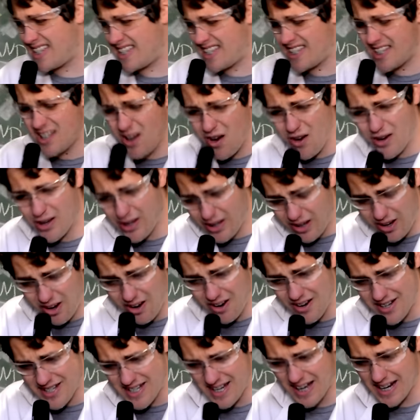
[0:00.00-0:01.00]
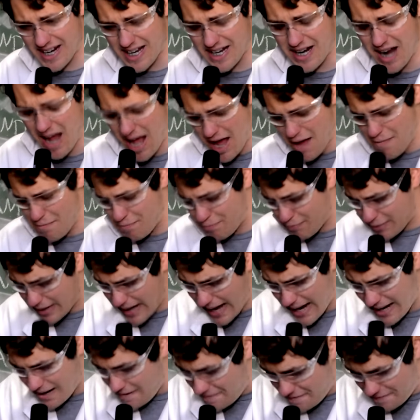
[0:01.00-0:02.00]
so close. I can
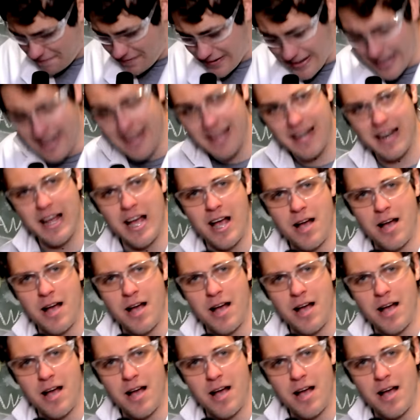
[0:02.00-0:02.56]
bloody feel it.